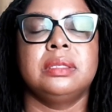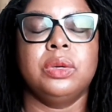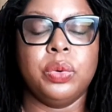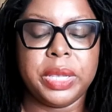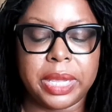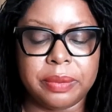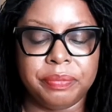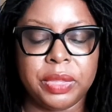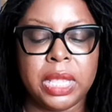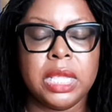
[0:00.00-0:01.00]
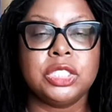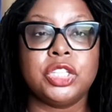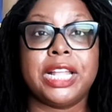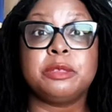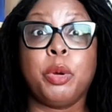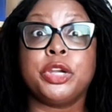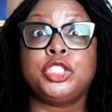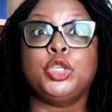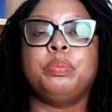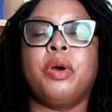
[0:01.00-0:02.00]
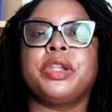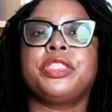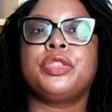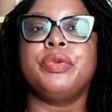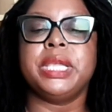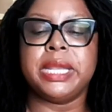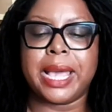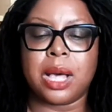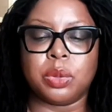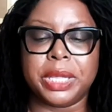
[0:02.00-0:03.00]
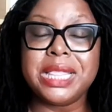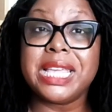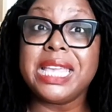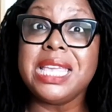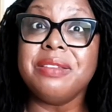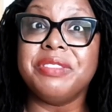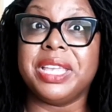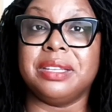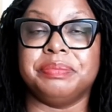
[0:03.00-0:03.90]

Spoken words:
Okay, so that's part 2. Part 3 now. In the evening,